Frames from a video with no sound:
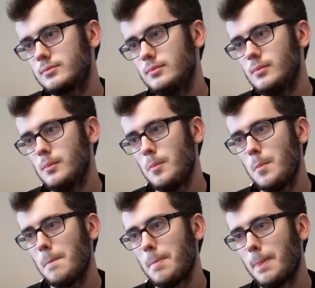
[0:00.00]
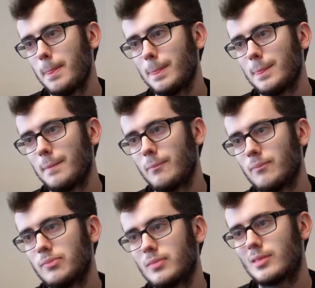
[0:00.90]
So what did you do
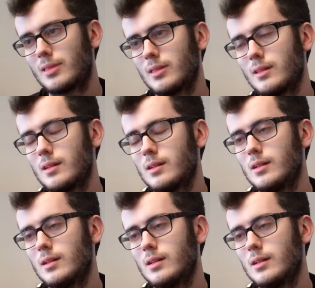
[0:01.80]
after that?